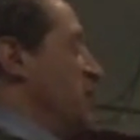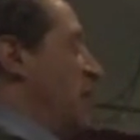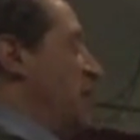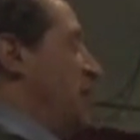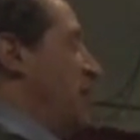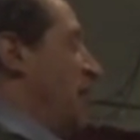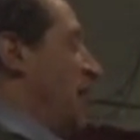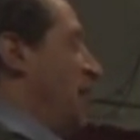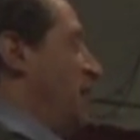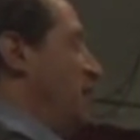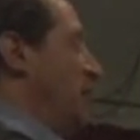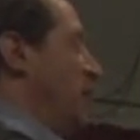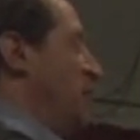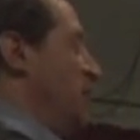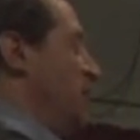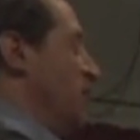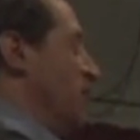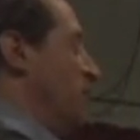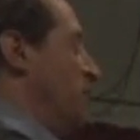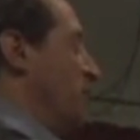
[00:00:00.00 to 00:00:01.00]
Maybe I
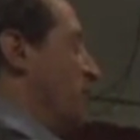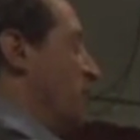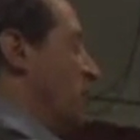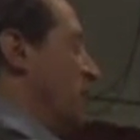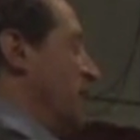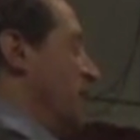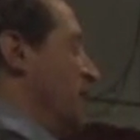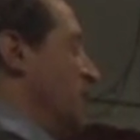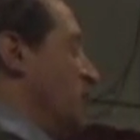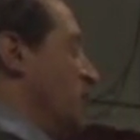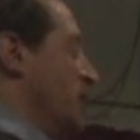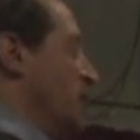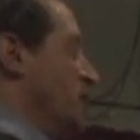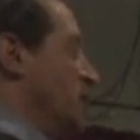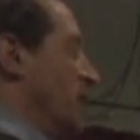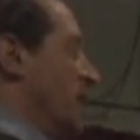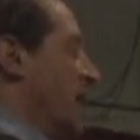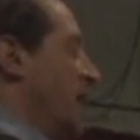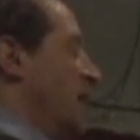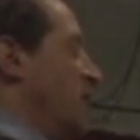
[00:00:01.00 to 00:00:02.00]
maybe you put one in since
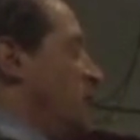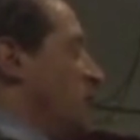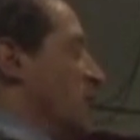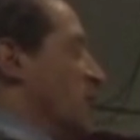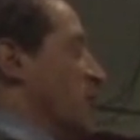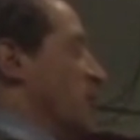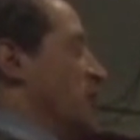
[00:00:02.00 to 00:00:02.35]
the last one,